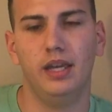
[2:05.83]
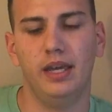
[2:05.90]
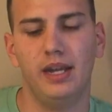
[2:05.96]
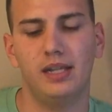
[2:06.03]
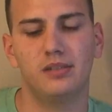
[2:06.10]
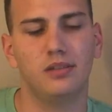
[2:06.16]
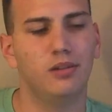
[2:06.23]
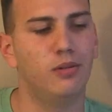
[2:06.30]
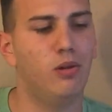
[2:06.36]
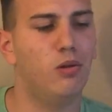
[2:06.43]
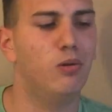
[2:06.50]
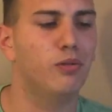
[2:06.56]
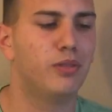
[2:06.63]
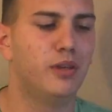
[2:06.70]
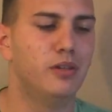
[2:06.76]
It has a little
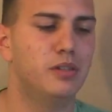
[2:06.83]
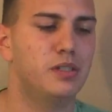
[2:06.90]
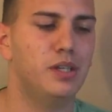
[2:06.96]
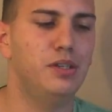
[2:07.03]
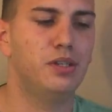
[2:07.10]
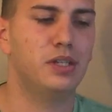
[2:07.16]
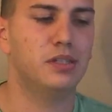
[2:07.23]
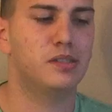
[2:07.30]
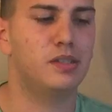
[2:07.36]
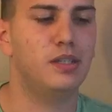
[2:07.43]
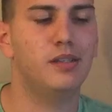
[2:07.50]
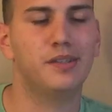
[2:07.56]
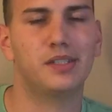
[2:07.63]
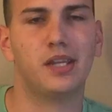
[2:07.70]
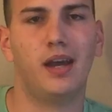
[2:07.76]
hole through it so you can
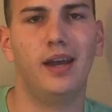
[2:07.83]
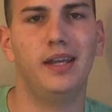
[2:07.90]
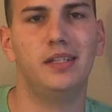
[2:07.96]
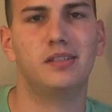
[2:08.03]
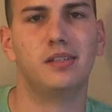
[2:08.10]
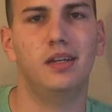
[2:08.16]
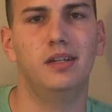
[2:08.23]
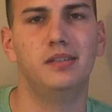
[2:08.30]
see the sights